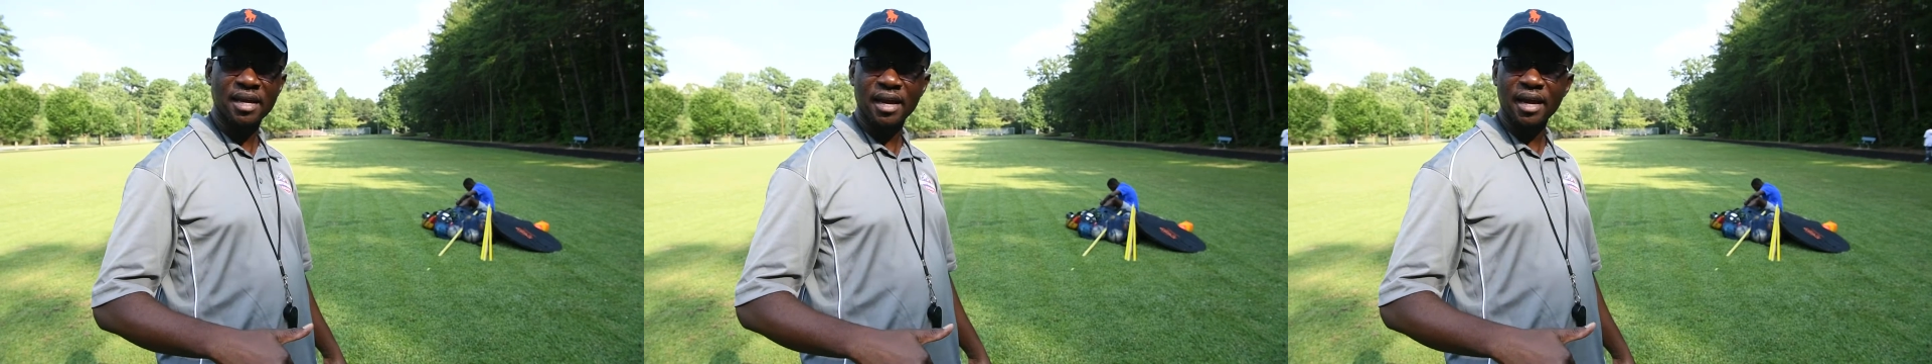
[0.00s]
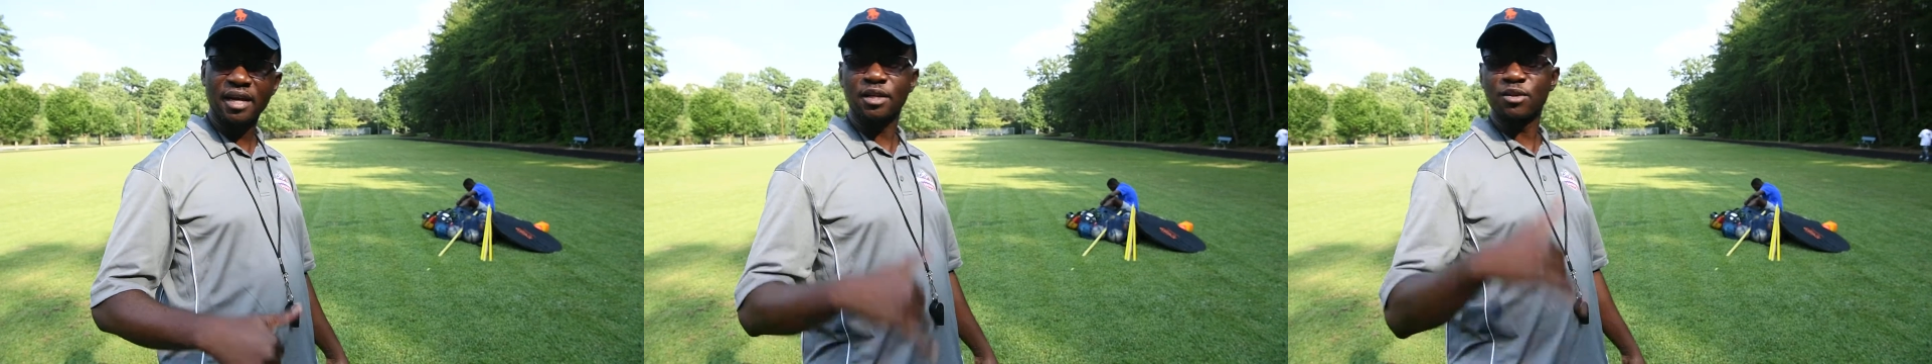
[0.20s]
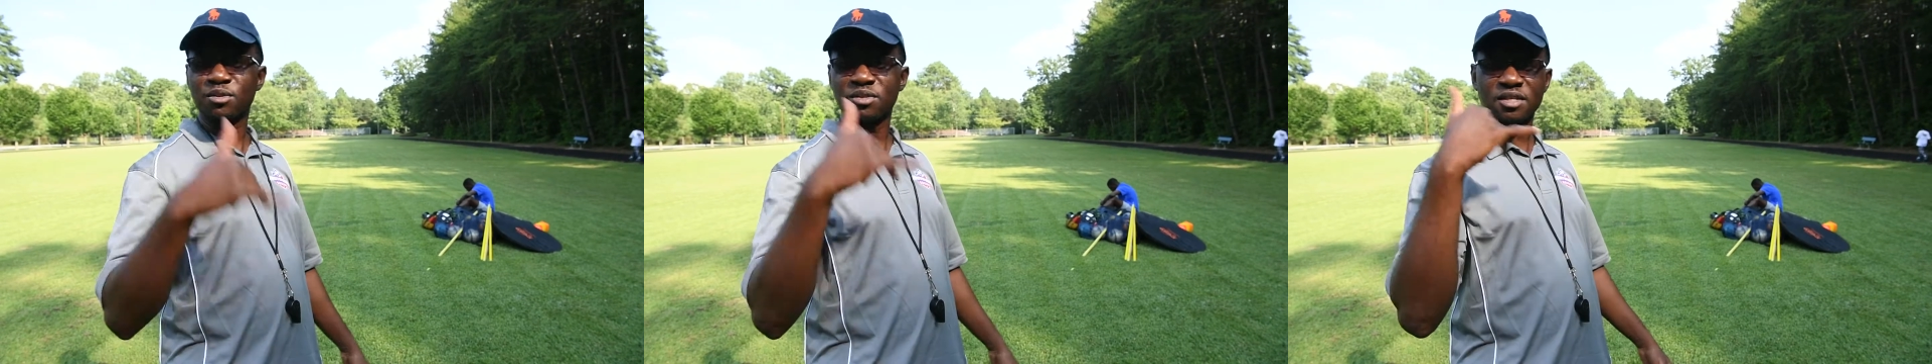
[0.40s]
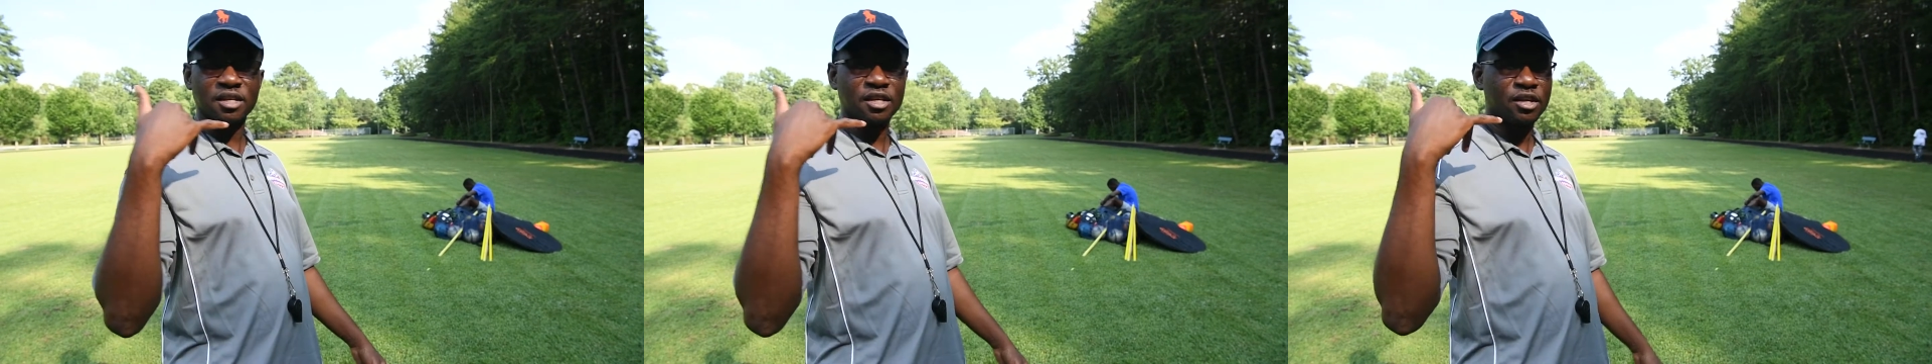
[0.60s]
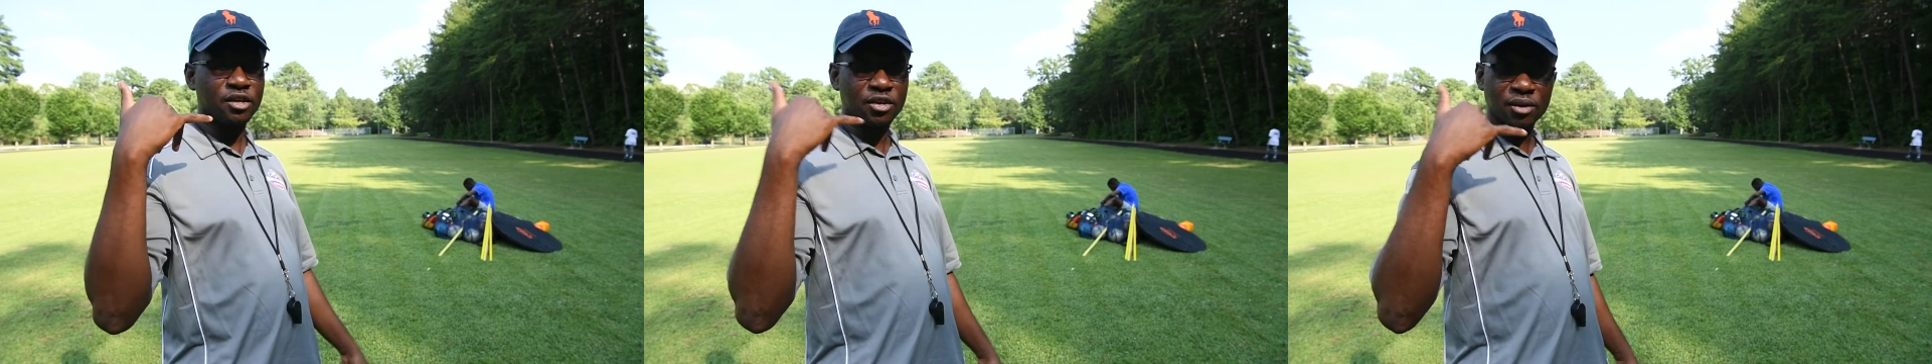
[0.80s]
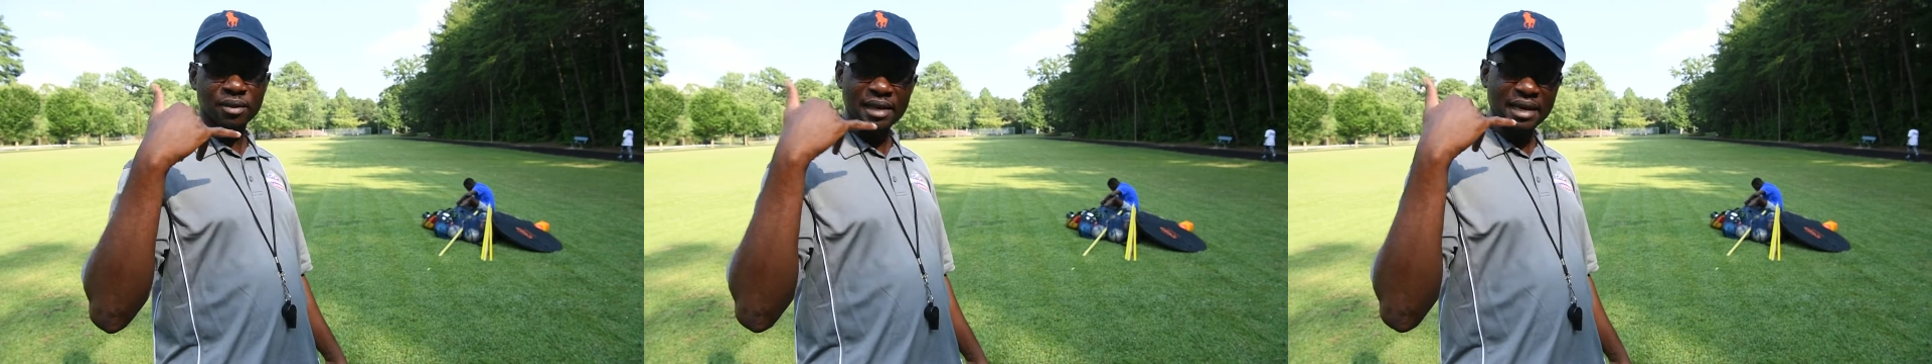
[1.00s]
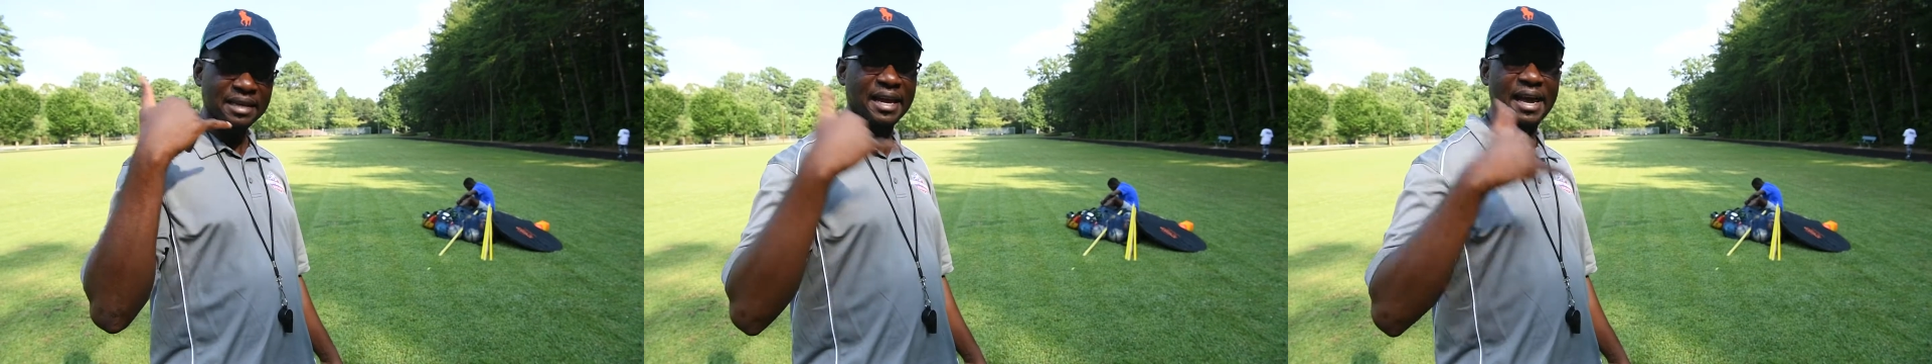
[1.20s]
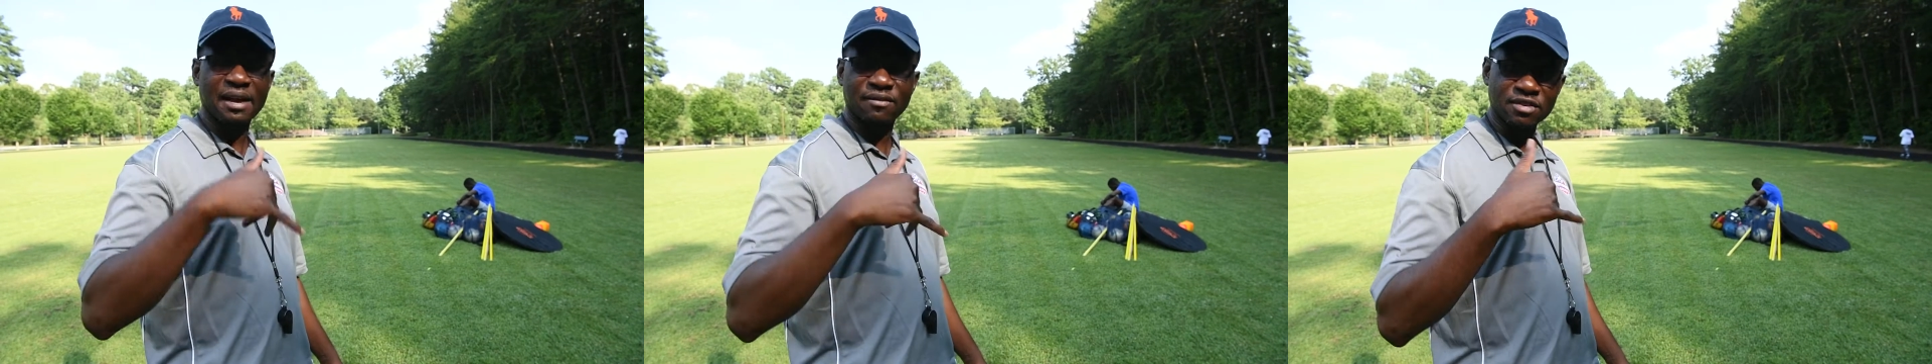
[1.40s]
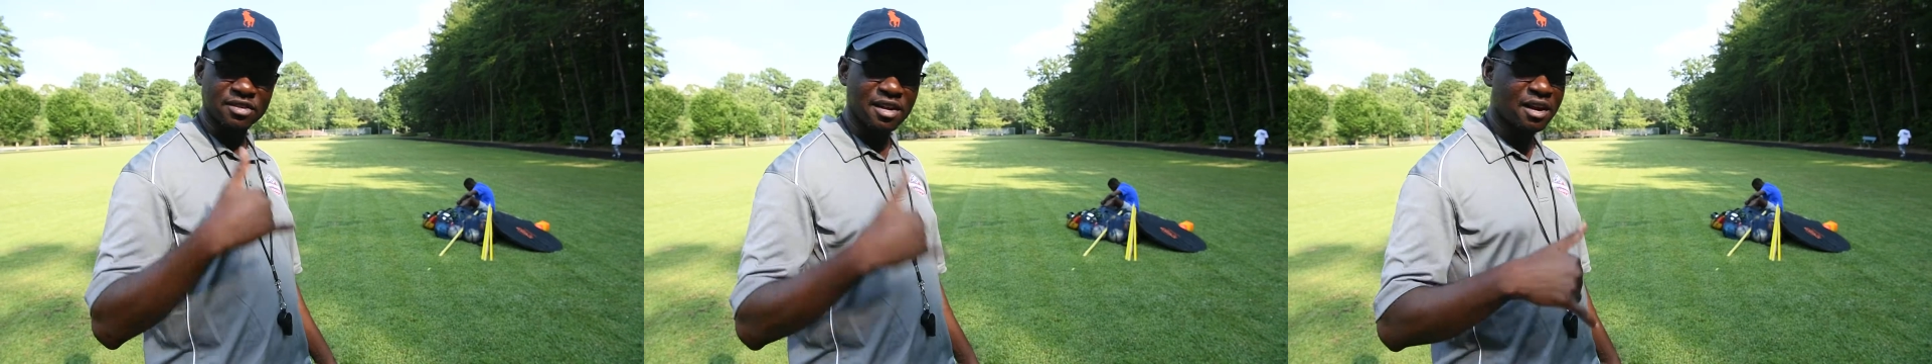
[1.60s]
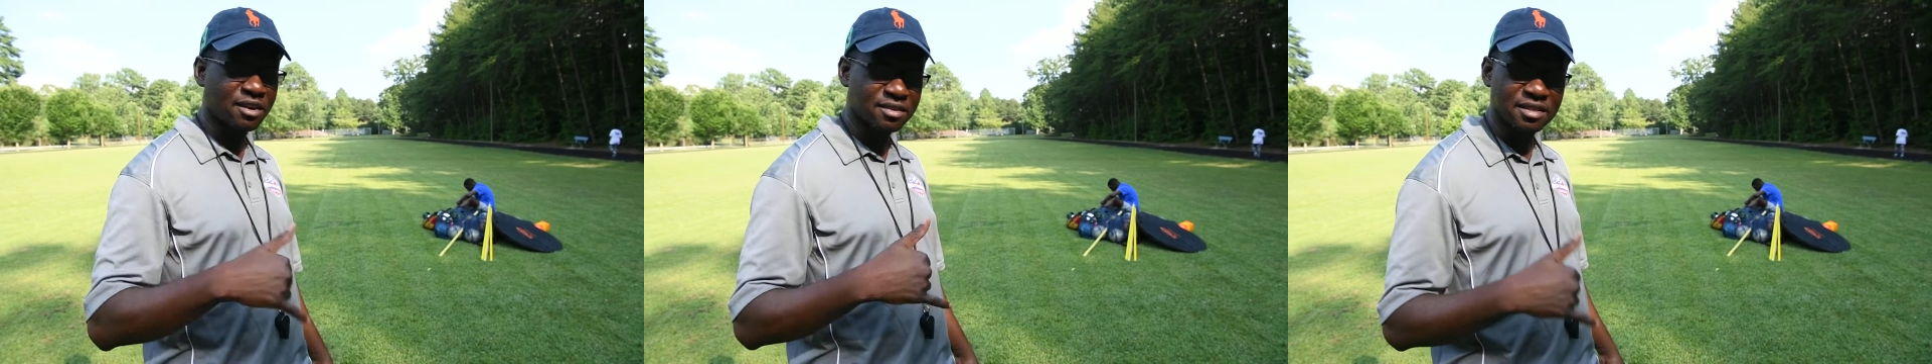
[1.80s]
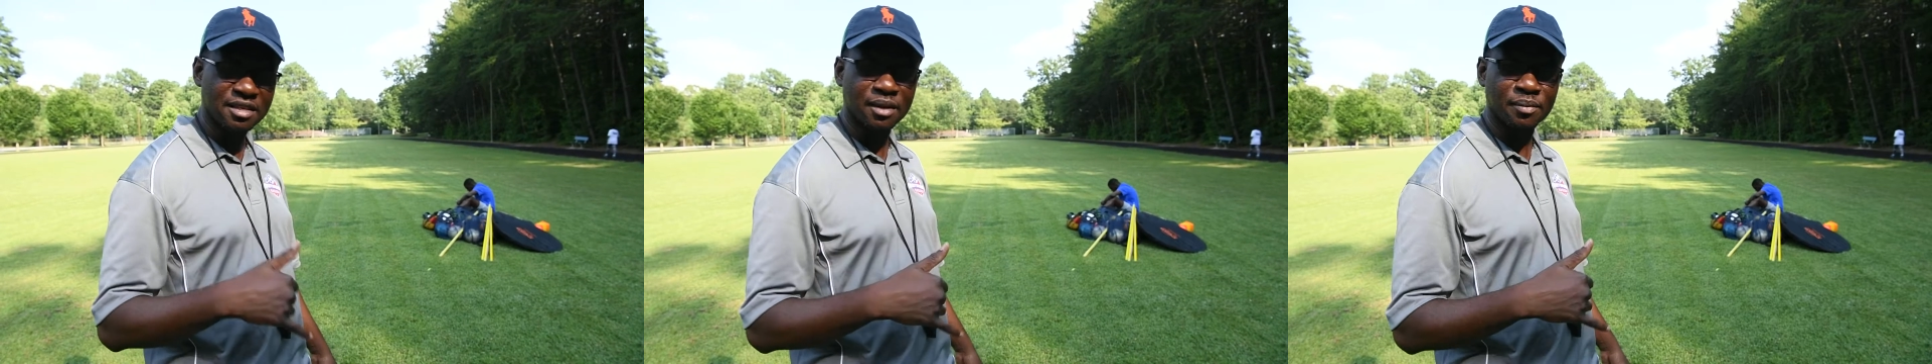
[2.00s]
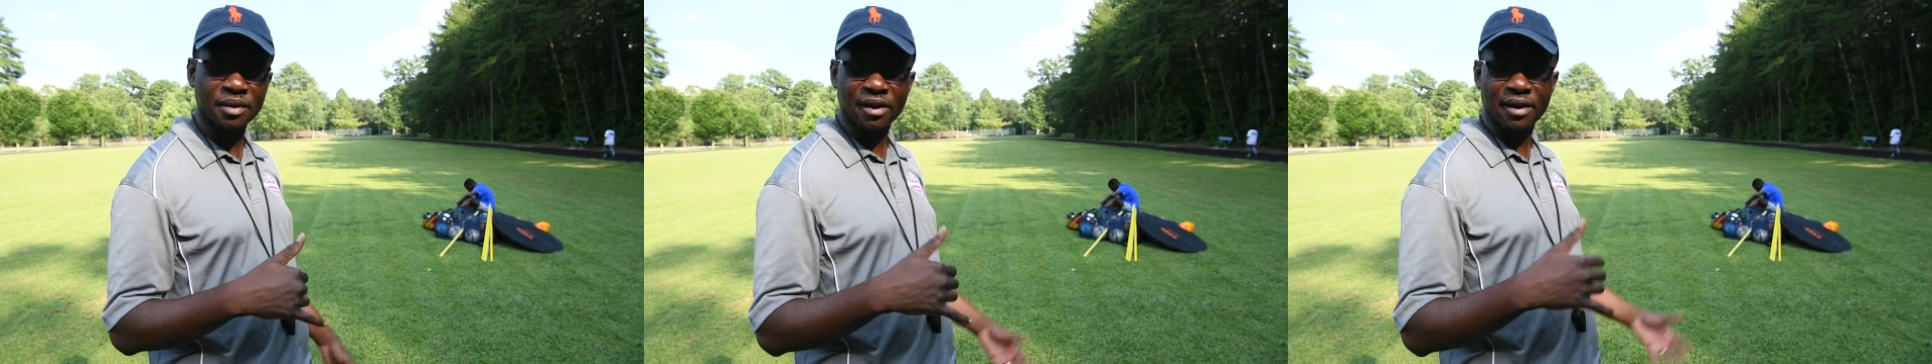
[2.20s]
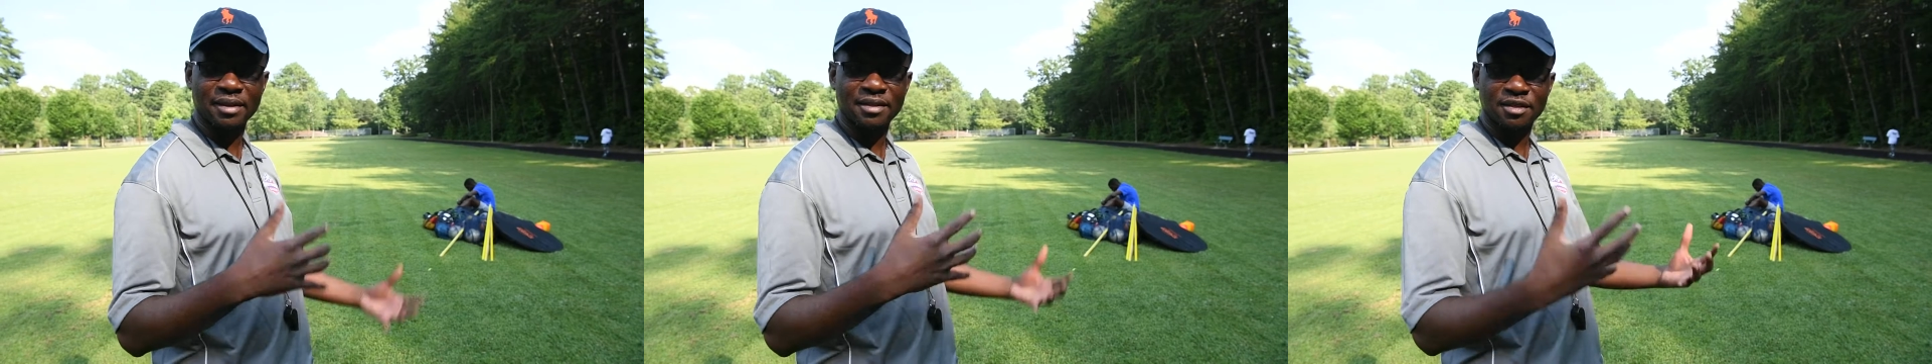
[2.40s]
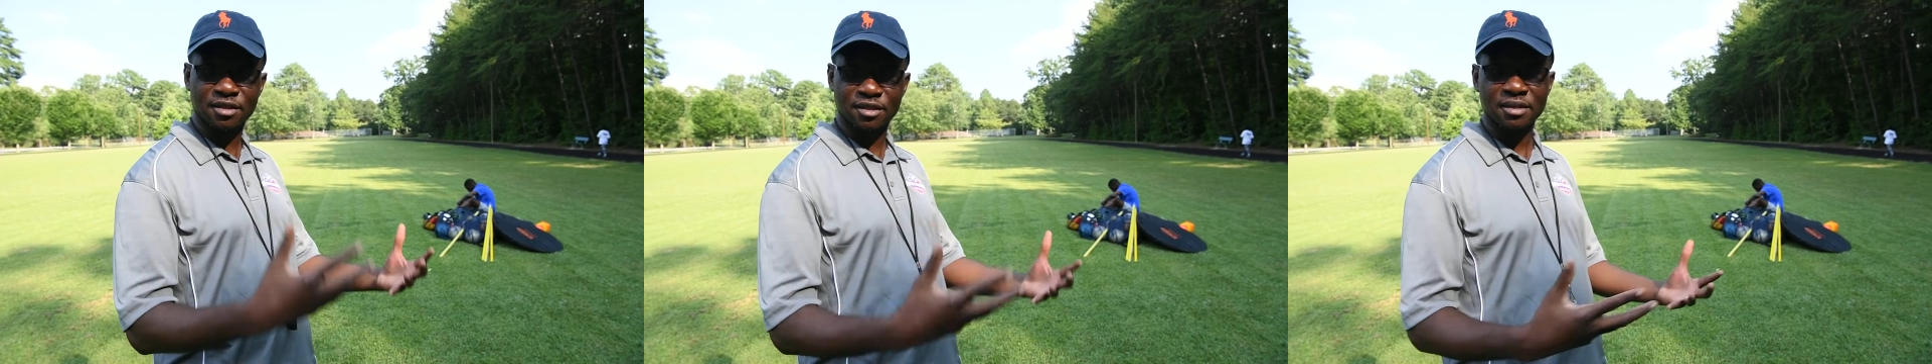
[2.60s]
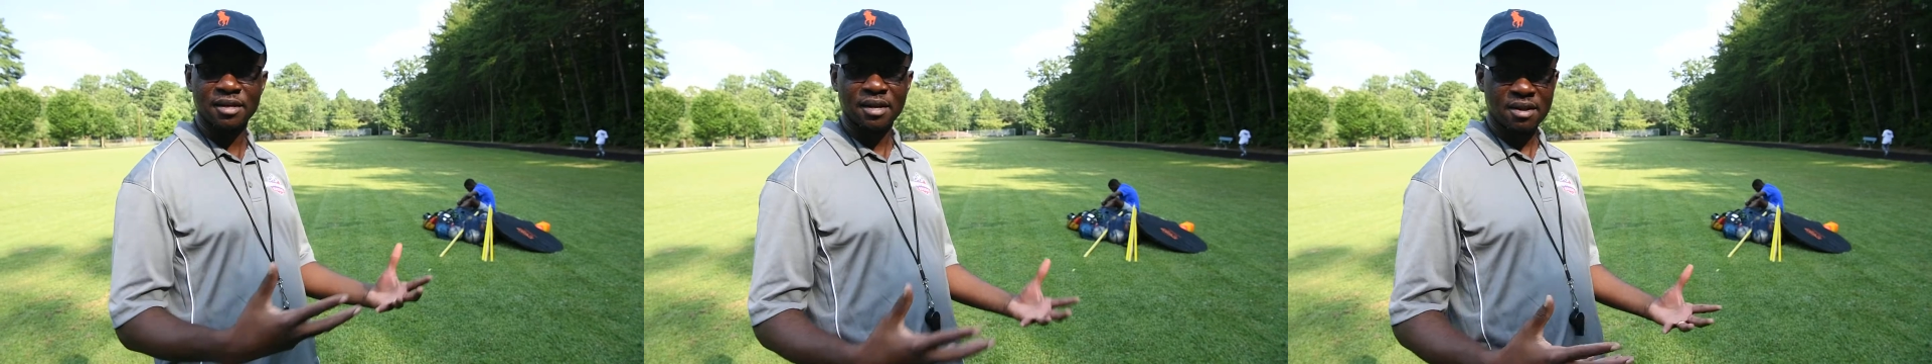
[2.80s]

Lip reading: hey, Lucini, you know that they have a soccer team here at this